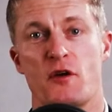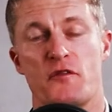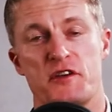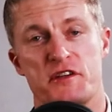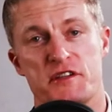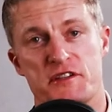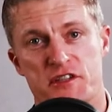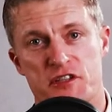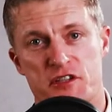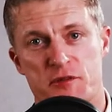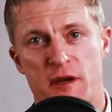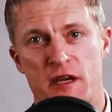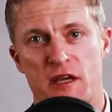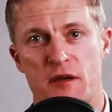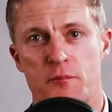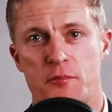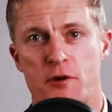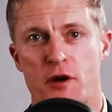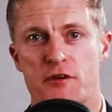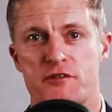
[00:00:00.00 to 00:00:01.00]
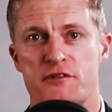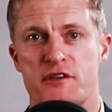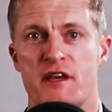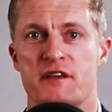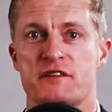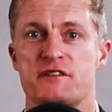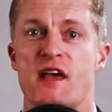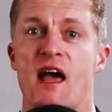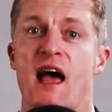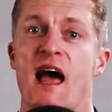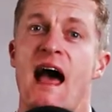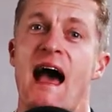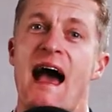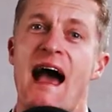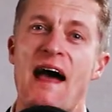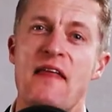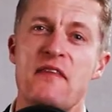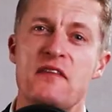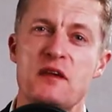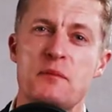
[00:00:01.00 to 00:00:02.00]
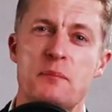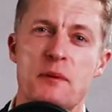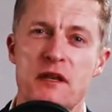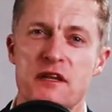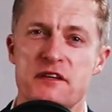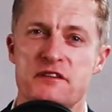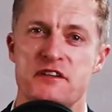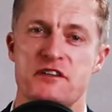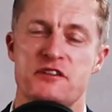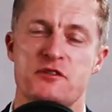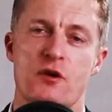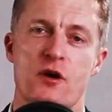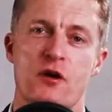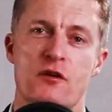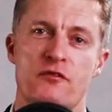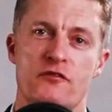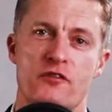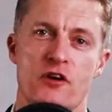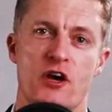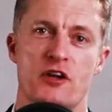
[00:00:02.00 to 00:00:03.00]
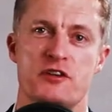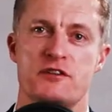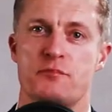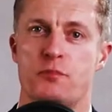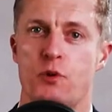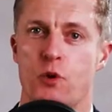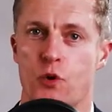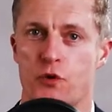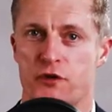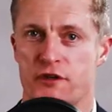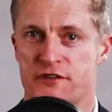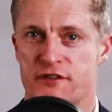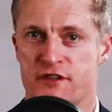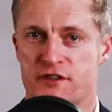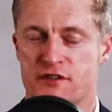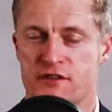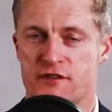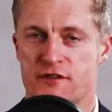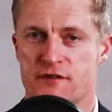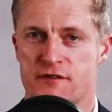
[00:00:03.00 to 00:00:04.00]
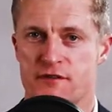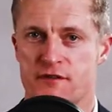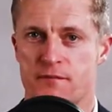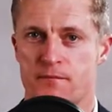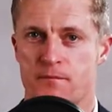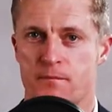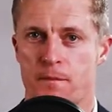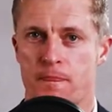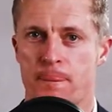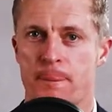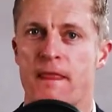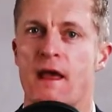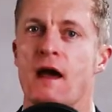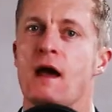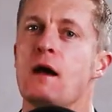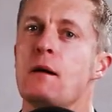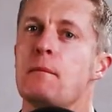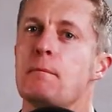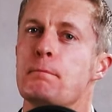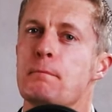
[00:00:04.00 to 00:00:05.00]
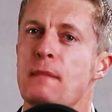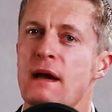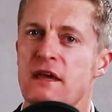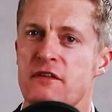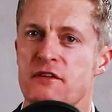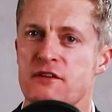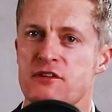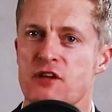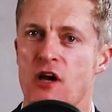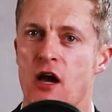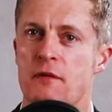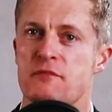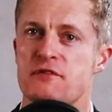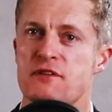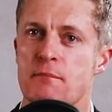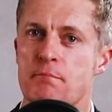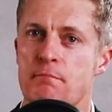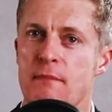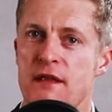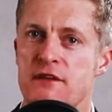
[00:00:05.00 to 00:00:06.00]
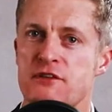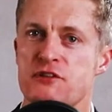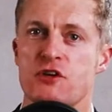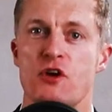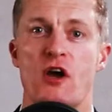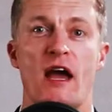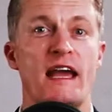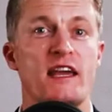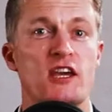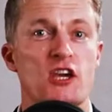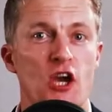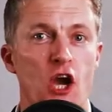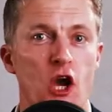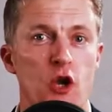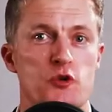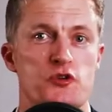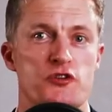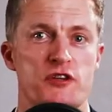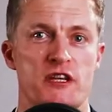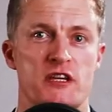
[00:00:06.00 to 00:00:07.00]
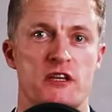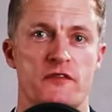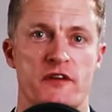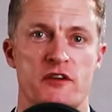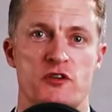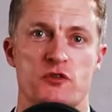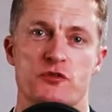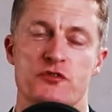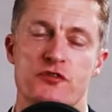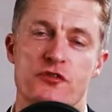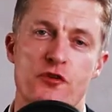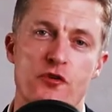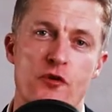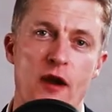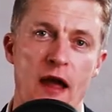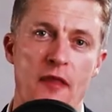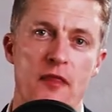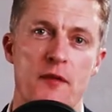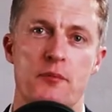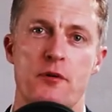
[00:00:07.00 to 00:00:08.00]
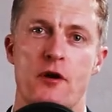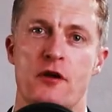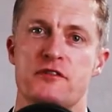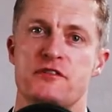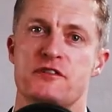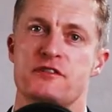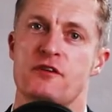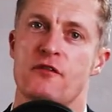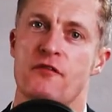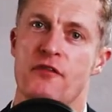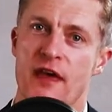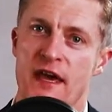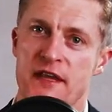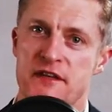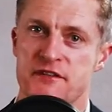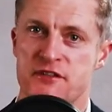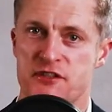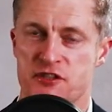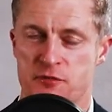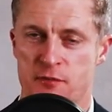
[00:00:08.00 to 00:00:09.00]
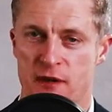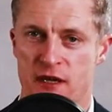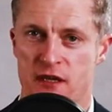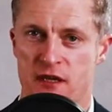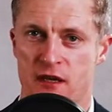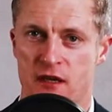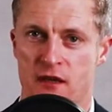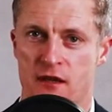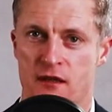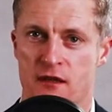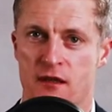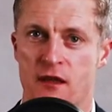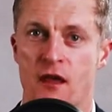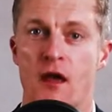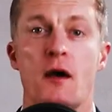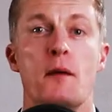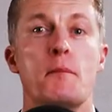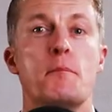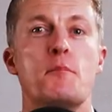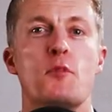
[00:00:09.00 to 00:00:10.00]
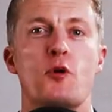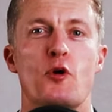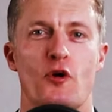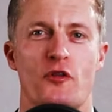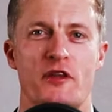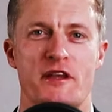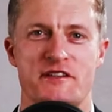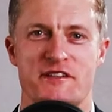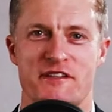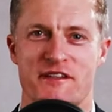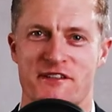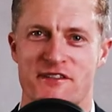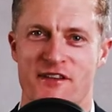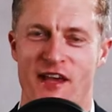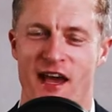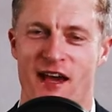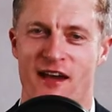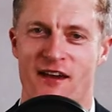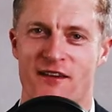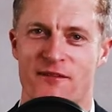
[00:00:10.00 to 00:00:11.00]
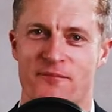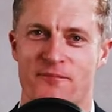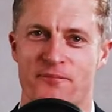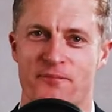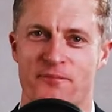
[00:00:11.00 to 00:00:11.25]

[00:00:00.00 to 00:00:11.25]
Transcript: of the decision making process and the ability to avert poor decisions. Make the time to mentor and coach the individuals throughout the process of their decision making. More on this in a sec.